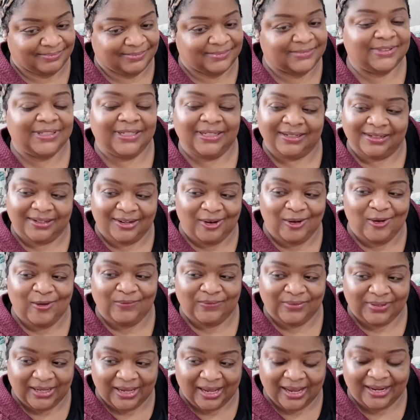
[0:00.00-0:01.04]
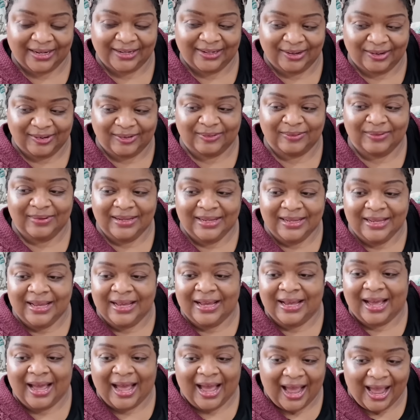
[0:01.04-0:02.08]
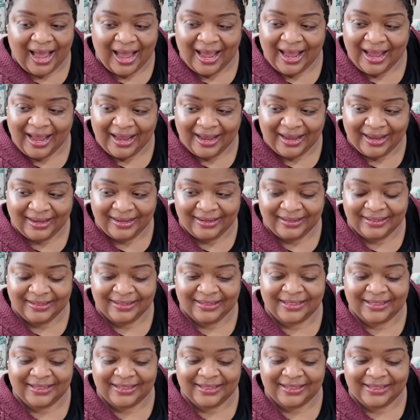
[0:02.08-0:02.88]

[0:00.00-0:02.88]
Yeah, hopefully I don't. I